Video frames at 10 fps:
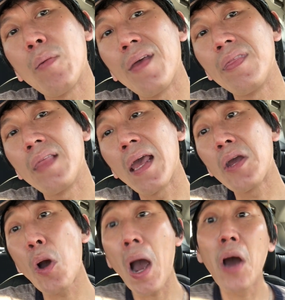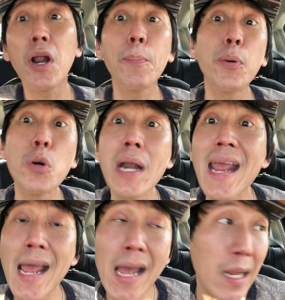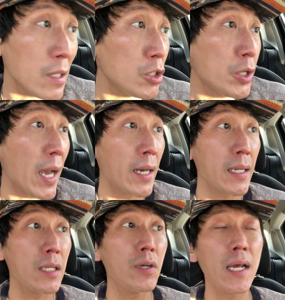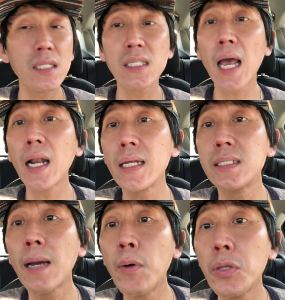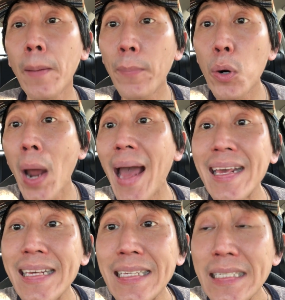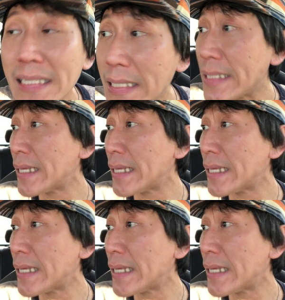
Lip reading: When they go out of print, you can sell it double the price.